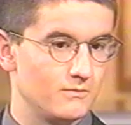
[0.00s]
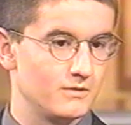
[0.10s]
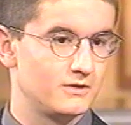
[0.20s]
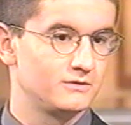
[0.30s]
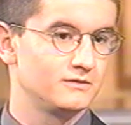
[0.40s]

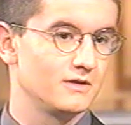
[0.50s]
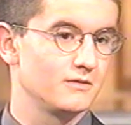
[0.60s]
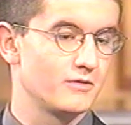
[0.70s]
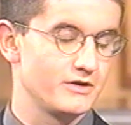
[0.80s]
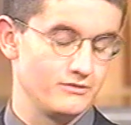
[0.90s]
Well,
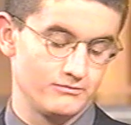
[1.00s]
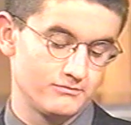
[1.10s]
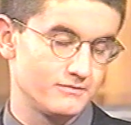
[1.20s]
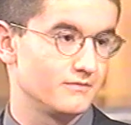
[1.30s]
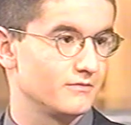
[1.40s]
when your
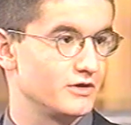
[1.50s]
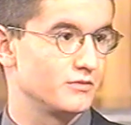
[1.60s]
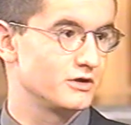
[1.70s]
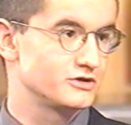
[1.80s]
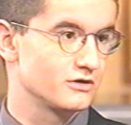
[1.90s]

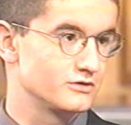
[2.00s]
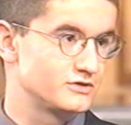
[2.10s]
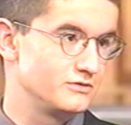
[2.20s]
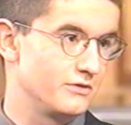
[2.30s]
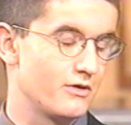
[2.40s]
blood sugar goes
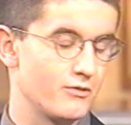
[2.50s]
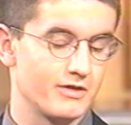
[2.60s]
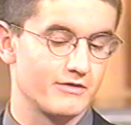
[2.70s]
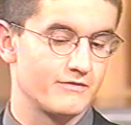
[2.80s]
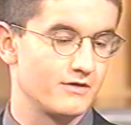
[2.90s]
too low,
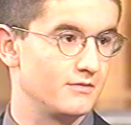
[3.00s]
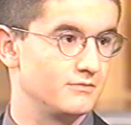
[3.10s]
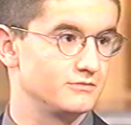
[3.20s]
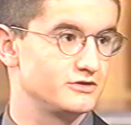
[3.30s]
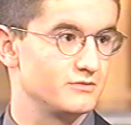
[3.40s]
whether
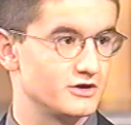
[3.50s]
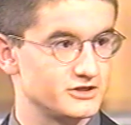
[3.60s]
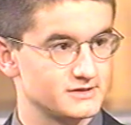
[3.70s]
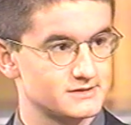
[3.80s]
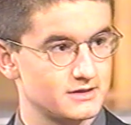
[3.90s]
from too much
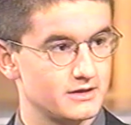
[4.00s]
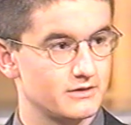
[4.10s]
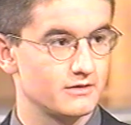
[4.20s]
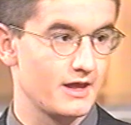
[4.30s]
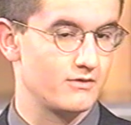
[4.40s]

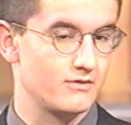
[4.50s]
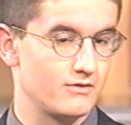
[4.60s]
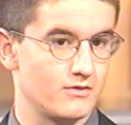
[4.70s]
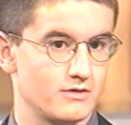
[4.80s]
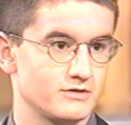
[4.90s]
insulin and
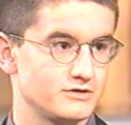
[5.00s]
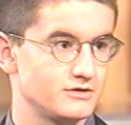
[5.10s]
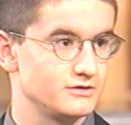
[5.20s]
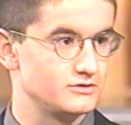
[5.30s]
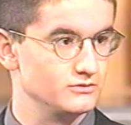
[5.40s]
or
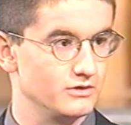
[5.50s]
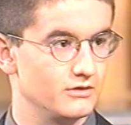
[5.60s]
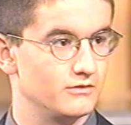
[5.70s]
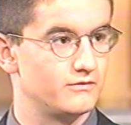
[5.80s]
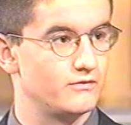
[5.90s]
too
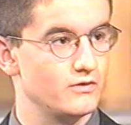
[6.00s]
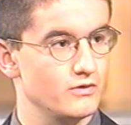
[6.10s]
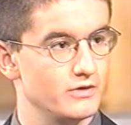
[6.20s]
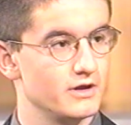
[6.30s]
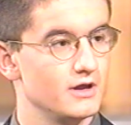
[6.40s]
little
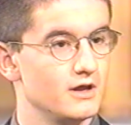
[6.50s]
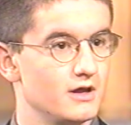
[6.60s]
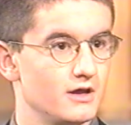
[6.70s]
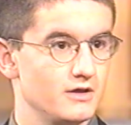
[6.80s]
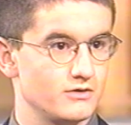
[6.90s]
food,
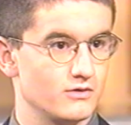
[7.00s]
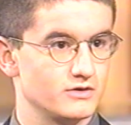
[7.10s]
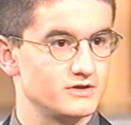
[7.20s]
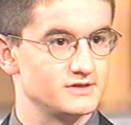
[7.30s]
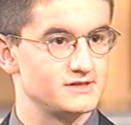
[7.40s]
go
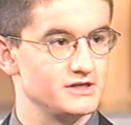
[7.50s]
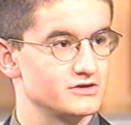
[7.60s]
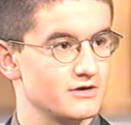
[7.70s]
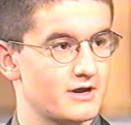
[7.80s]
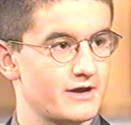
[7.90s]
into the
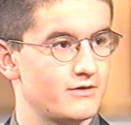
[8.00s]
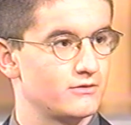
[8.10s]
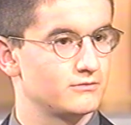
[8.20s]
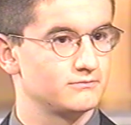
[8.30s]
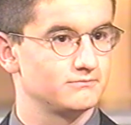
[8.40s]
seizure. And I
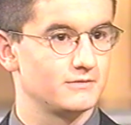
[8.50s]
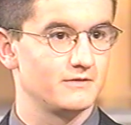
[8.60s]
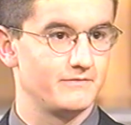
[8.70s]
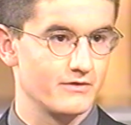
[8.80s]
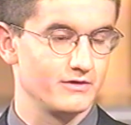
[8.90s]
know
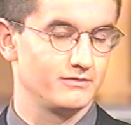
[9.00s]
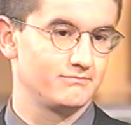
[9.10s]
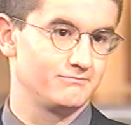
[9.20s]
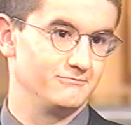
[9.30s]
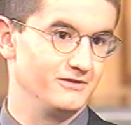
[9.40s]
very
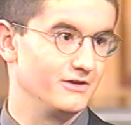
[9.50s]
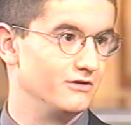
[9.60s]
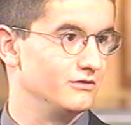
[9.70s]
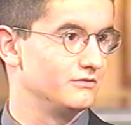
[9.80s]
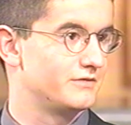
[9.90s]

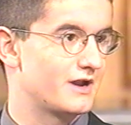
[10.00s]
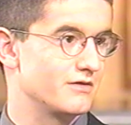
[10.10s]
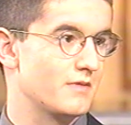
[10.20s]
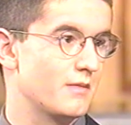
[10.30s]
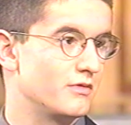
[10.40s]
little that I
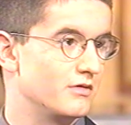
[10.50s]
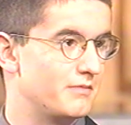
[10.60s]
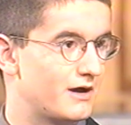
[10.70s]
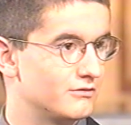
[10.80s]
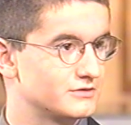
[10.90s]
remember
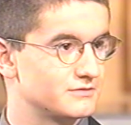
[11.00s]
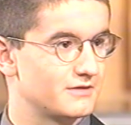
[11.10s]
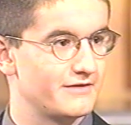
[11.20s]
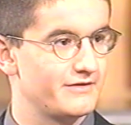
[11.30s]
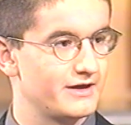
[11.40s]
about
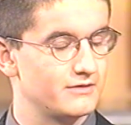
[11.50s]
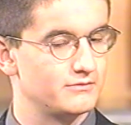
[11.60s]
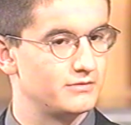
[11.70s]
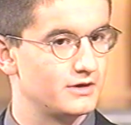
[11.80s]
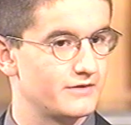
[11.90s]
when I've had
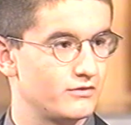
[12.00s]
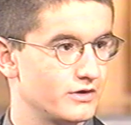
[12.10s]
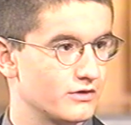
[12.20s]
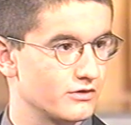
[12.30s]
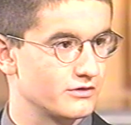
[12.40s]
them, but I've only
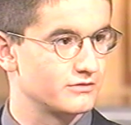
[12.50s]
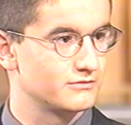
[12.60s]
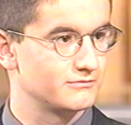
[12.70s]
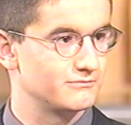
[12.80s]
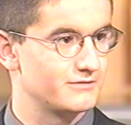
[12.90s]
heard
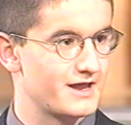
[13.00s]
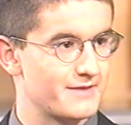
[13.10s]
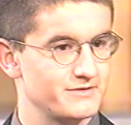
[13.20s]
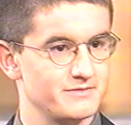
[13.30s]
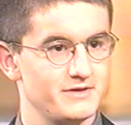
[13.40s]
what
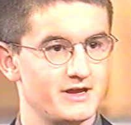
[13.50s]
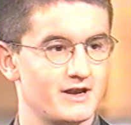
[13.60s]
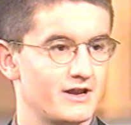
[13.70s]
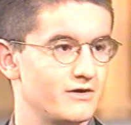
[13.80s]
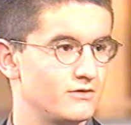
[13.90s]
happened to me,
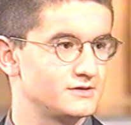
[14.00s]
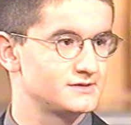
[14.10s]
and I know